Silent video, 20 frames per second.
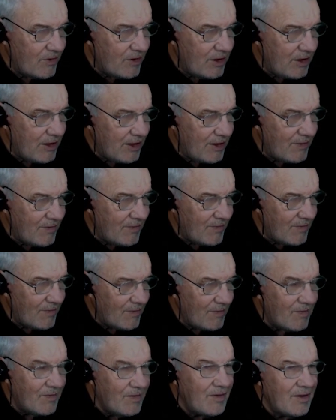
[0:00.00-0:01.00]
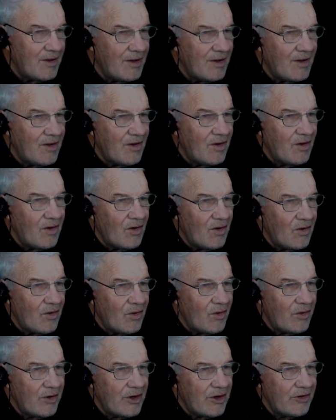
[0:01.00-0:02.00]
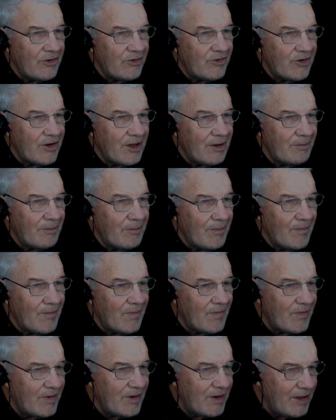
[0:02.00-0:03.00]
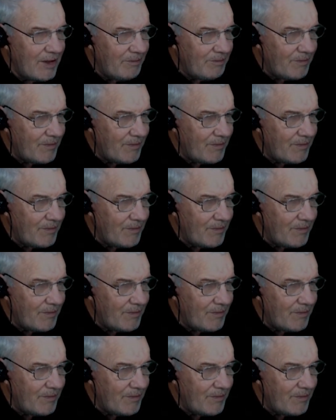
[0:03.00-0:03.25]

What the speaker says: there. Auto sum. Yep.